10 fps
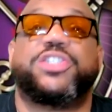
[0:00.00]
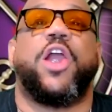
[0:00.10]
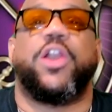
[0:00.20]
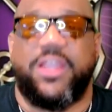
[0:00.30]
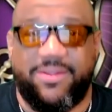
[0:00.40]

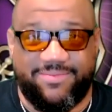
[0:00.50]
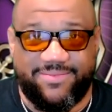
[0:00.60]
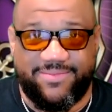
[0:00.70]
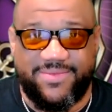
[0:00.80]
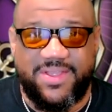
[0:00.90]
journey
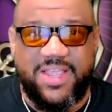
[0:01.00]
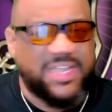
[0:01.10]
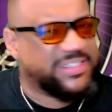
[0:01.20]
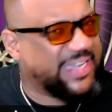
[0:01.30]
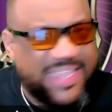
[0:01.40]

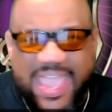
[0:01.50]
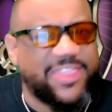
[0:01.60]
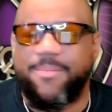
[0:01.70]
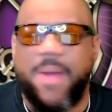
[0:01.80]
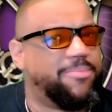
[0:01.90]

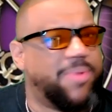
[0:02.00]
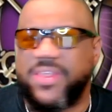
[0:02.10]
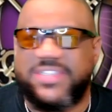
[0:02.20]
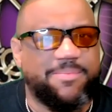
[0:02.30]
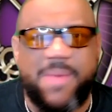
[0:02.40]
together, my
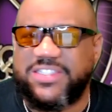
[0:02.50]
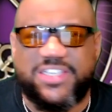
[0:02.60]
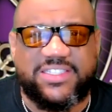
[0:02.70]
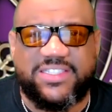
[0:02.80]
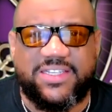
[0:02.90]
brothers and my
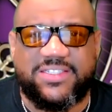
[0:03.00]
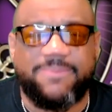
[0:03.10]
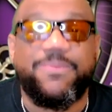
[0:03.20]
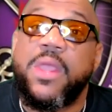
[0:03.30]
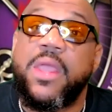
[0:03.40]

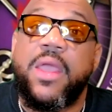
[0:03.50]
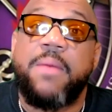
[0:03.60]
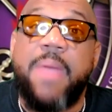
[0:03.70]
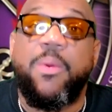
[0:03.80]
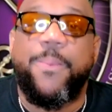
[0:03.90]
sisters.
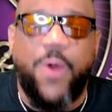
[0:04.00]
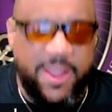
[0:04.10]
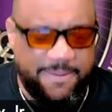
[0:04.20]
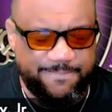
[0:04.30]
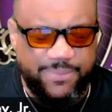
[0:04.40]
May we
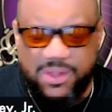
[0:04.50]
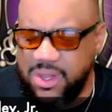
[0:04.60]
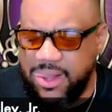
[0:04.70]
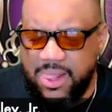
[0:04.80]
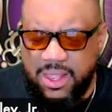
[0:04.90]
pray.
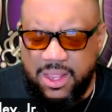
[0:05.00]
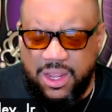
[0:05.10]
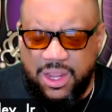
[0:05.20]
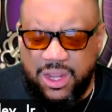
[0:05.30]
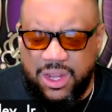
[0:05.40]

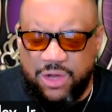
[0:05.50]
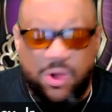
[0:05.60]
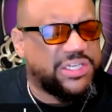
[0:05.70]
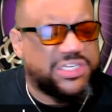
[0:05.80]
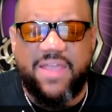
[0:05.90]

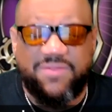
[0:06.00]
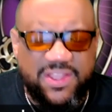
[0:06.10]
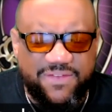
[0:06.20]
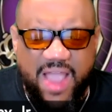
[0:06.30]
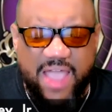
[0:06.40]
Gracious
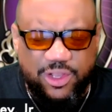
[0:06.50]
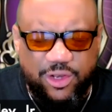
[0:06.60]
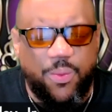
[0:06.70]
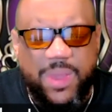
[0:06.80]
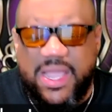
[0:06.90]
Heavenly Father,
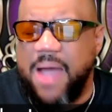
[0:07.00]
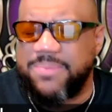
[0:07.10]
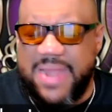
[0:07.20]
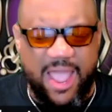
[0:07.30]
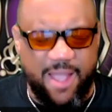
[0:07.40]
Lord, we
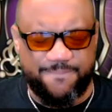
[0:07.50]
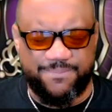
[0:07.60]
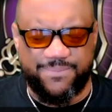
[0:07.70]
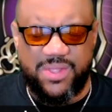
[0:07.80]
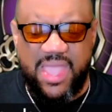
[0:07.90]
come now
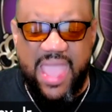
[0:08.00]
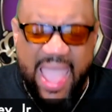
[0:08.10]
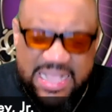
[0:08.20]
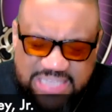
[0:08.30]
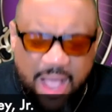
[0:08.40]

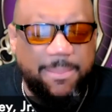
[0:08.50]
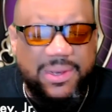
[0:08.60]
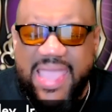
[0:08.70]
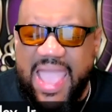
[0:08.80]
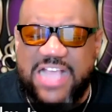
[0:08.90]
as
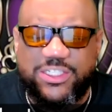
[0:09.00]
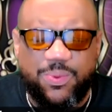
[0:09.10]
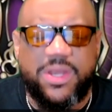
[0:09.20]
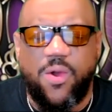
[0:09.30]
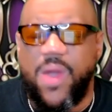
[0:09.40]
humbly as
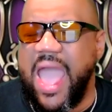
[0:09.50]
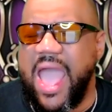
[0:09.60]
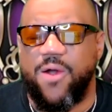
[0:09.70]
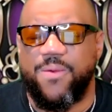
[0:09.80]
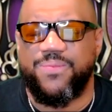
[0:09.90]
we know how,